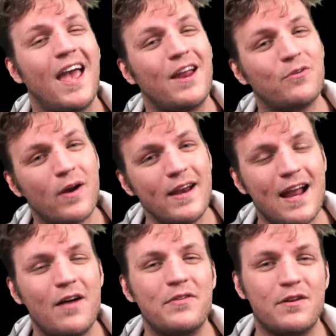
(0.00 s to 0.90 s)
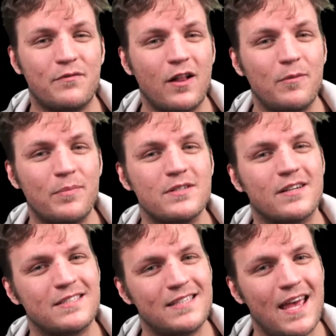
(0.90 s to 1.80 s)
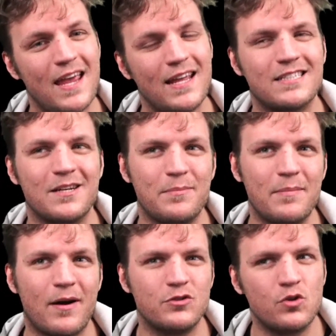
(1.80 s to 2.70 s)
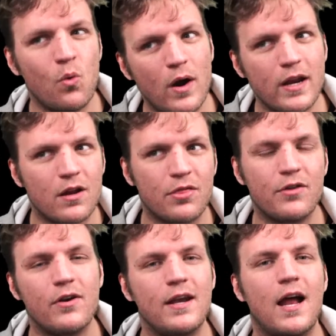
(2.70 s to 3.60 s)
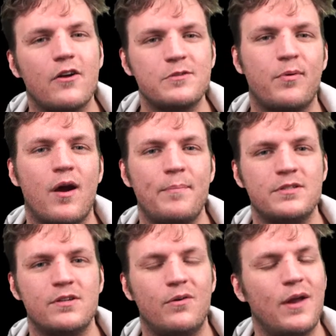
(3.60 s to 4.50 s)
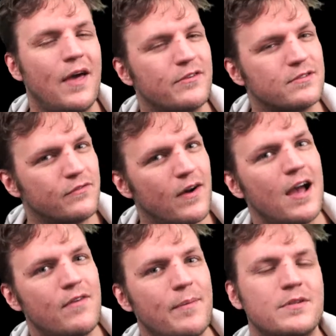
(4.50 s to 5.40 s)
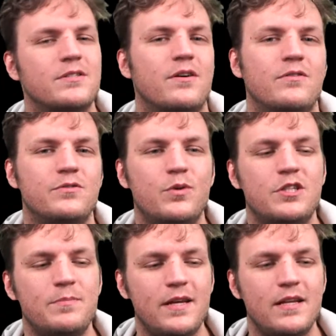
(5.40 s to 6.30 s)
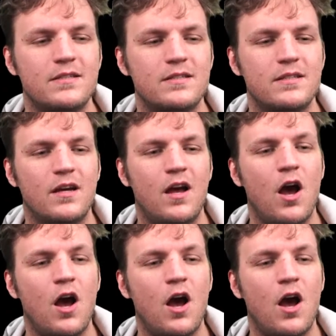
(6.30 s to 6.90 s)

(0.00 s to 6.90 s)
And right now the developers are saying it's going to be about $20 to $30 per episode, and there's 5 episodes, which means